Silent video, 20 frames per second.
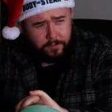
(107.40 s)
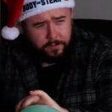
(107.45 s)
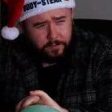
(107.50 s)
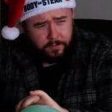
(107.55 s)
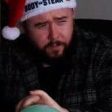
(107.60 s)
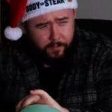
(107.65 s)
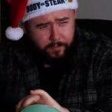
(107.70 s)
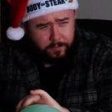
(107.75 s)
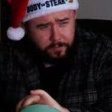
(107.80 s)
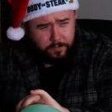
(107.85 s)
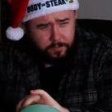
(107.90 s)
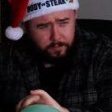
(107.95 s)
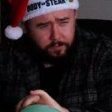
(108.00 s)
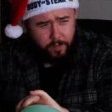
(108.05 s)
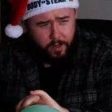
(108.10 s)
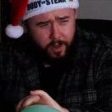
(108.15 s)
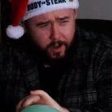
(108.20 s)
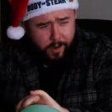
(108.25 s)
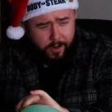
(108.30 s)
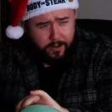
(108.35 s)
here
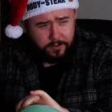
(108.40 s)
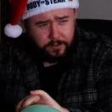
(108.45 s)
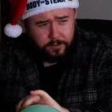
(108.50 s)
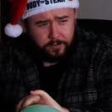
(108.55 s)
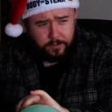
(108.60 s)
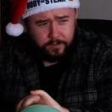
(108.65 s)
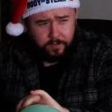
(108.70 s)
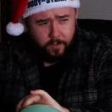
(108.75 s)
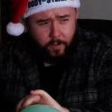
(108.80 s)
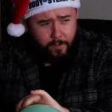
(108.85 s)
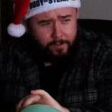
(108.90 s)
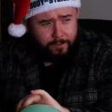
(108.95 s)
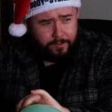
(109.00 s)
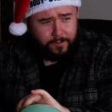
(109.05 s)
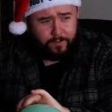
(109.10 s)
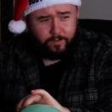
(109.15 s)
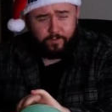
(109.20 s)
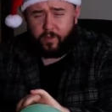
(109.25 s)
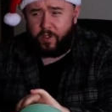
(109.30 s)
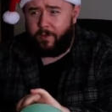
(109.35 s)
Ram One.
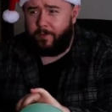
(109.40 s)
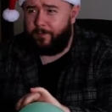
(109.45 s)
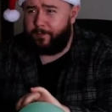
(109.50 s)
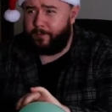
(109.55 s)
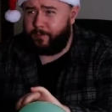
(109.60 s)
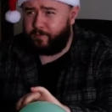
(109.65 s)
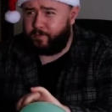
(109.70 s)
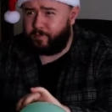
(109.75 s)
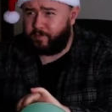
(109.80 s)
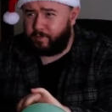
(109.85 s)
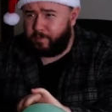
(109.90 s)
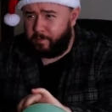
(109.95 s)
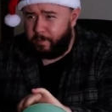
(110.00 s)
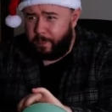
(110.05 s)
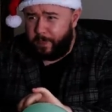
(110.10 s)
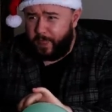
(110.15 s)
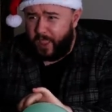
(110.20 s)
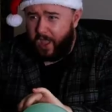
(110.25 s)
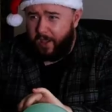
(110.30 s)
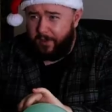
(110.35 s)

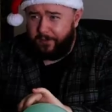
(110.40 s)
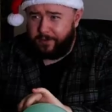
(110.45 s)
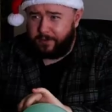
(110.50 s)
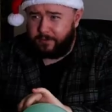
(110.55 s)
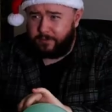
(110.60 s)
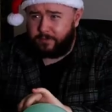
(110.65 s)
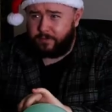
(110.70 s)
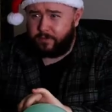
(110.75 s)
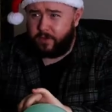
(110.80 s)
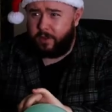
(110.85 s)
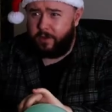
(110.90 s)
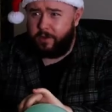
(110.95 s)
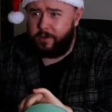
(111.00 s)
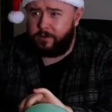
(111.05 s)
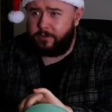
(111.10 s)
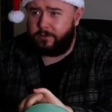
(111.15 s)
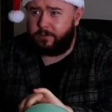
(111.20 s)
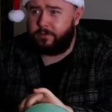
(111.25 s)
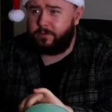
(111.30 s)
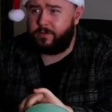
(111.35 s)
Ray's here Ra...
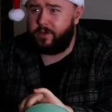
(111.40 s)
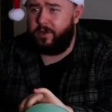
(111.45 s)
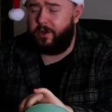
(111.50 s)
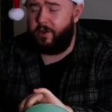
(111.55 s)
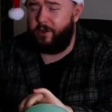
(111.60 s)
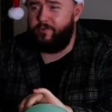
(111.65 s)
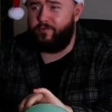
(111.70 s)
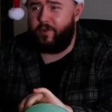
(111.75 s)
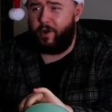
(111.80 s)
Who